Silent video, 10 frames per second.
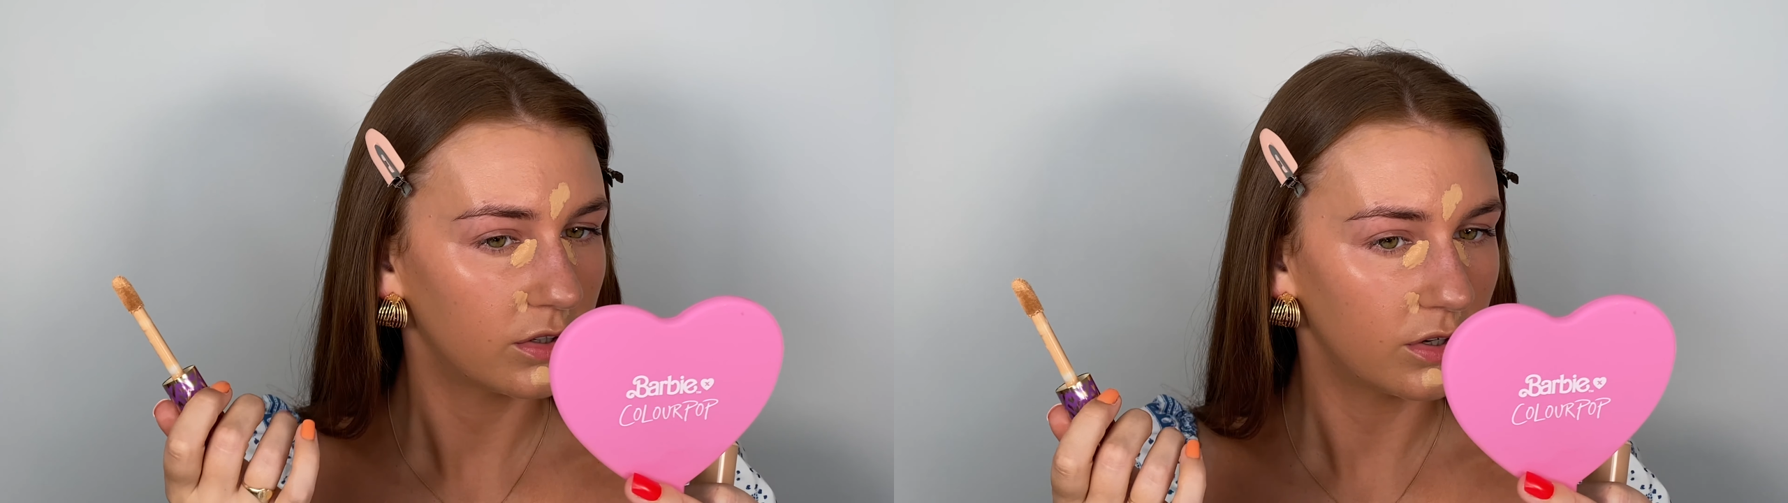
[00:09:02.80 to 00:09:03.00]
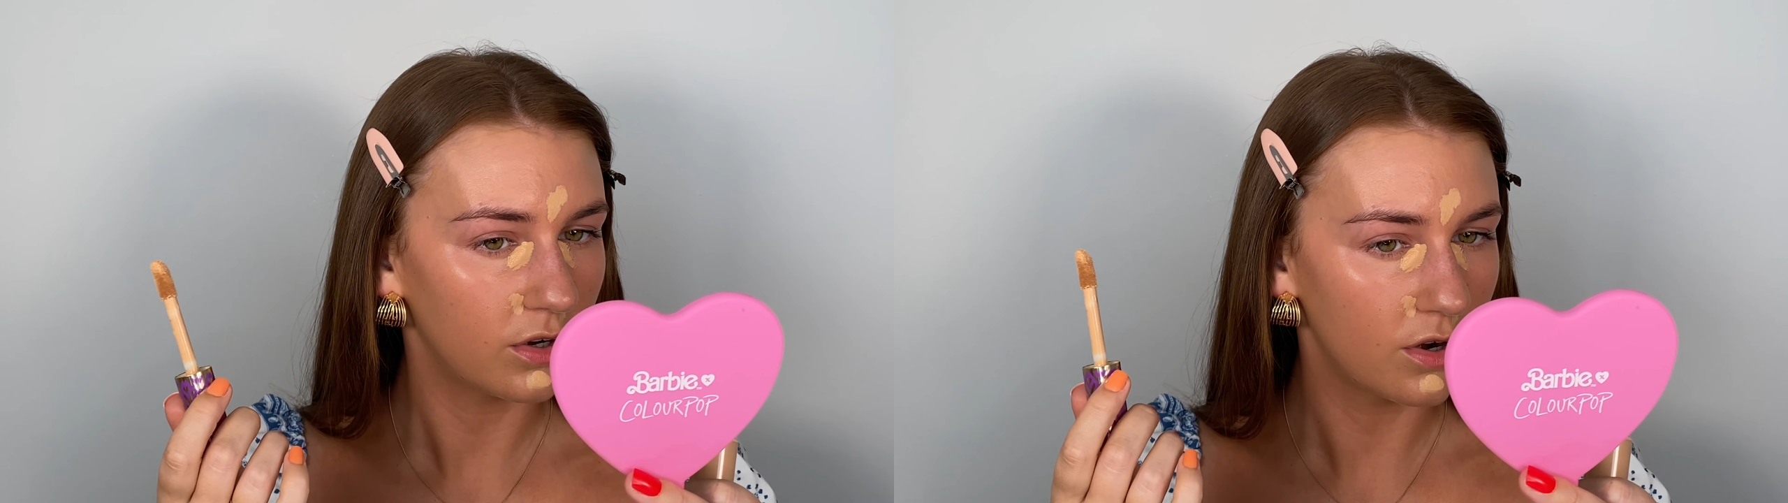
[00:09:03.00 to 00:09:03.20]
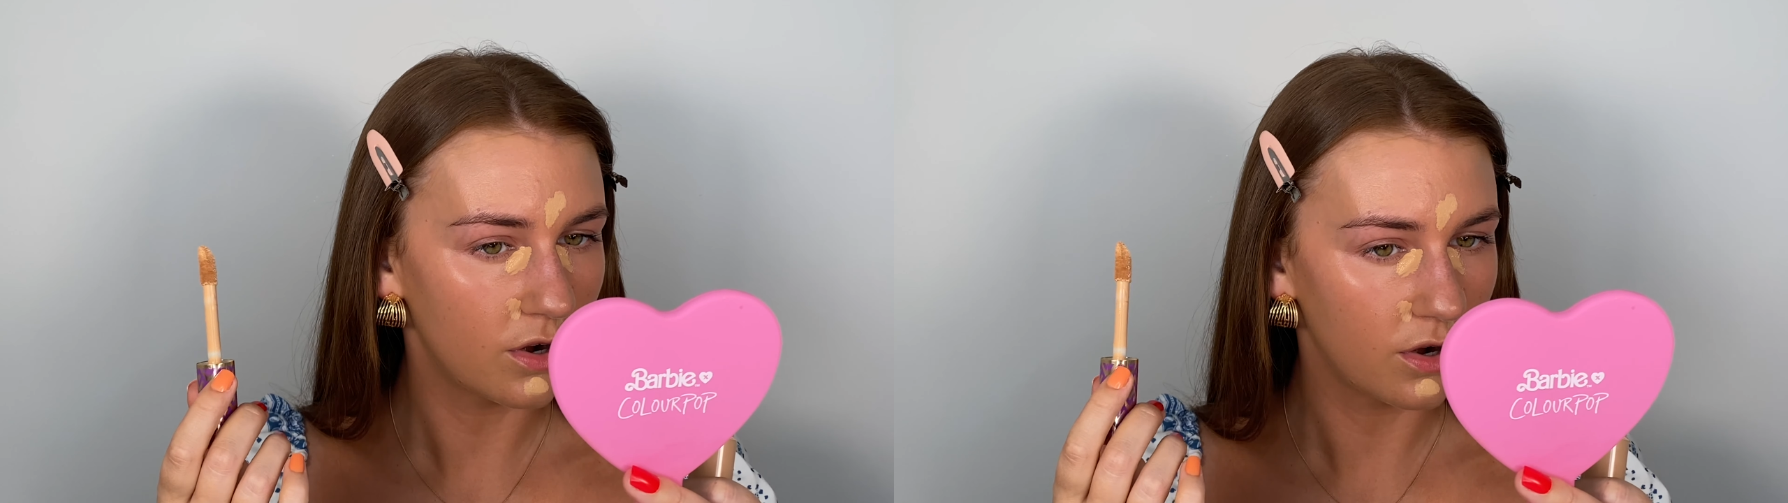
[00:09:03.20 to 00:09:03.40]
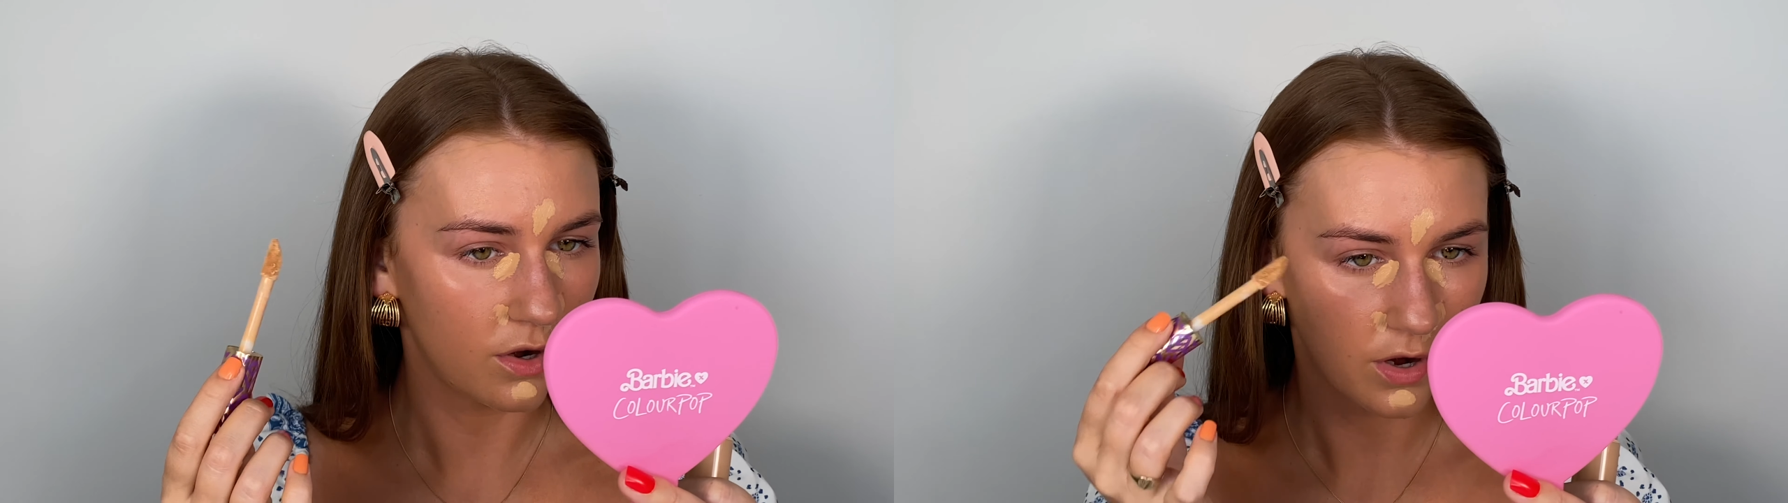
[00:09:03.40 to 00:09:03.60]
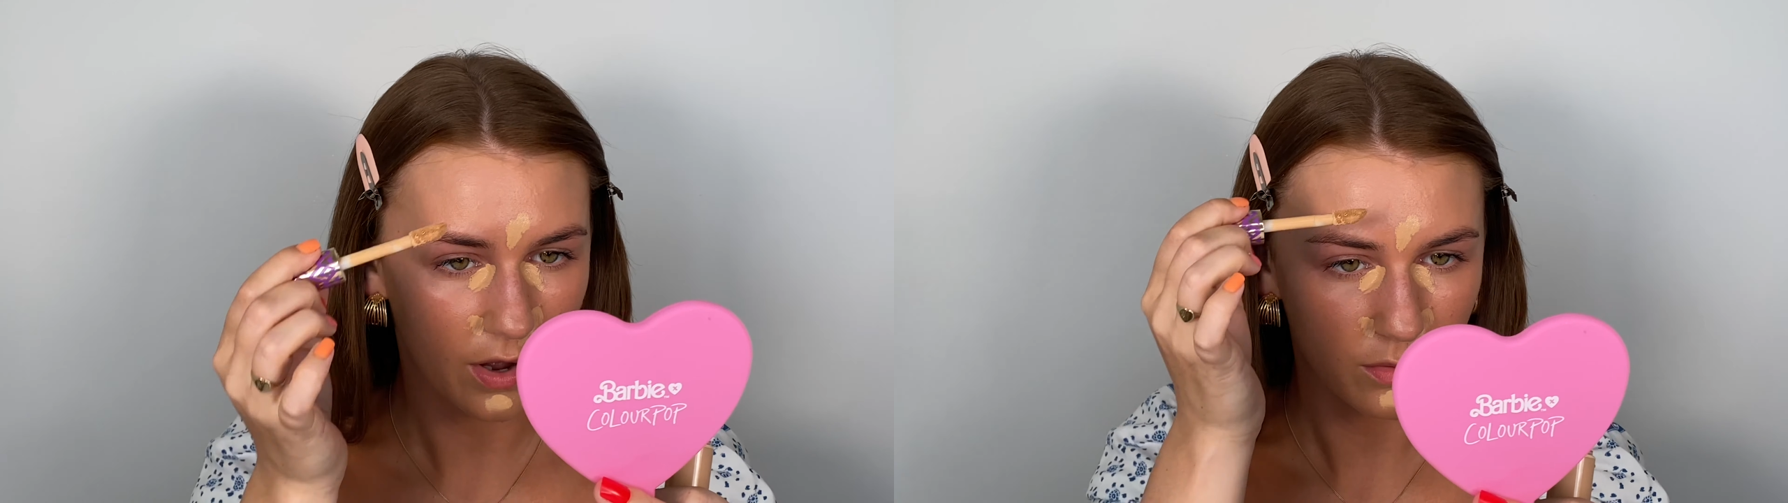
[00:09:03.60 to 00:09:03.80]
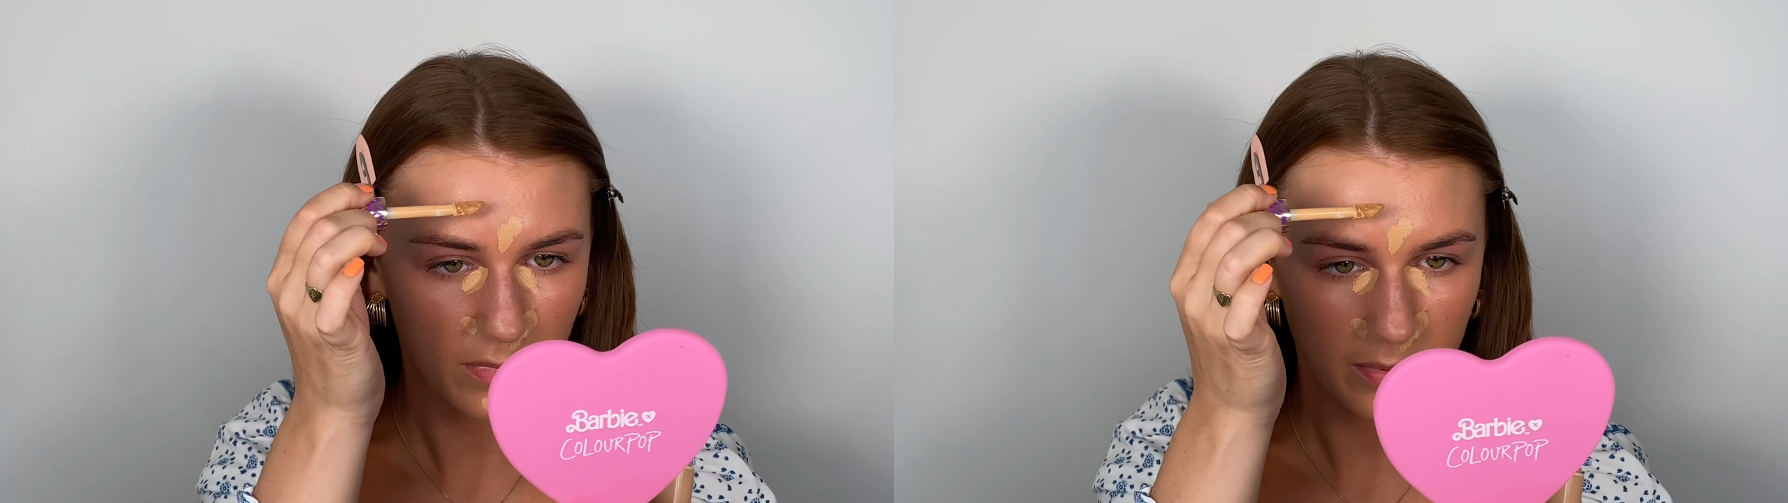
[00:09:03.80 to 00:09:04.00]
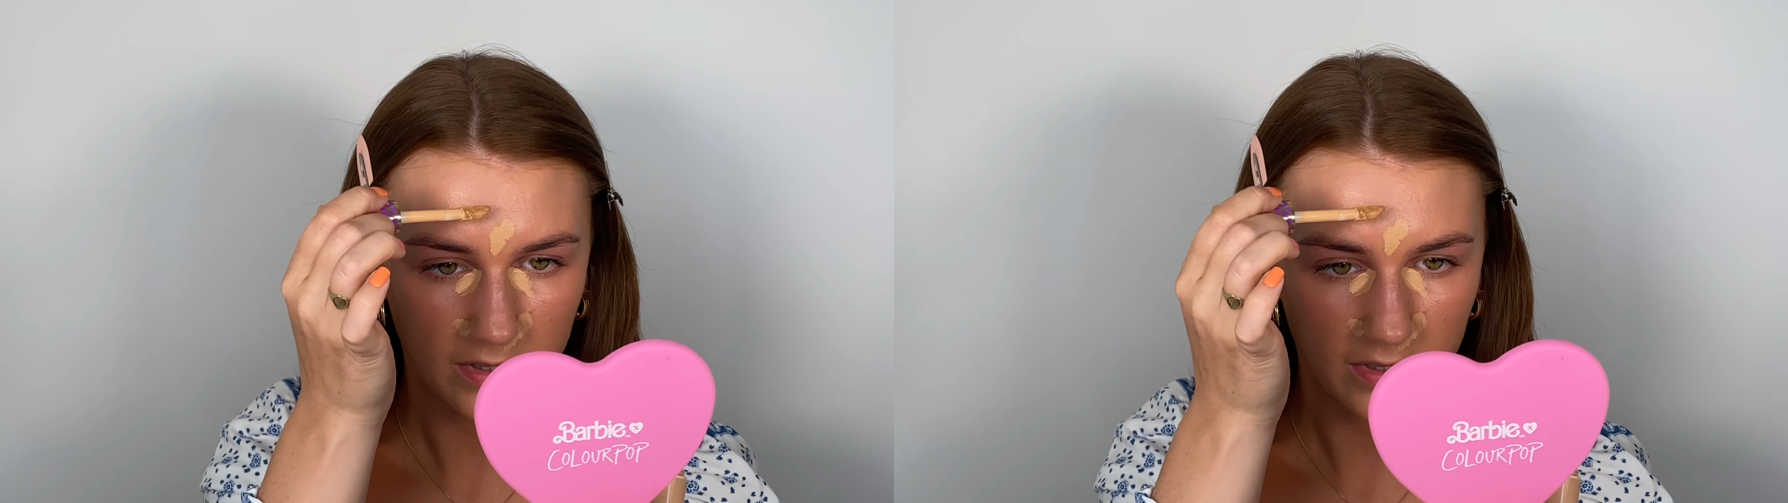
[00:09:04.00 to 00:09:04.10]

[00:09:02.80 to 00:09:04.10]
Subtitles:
No, maybe a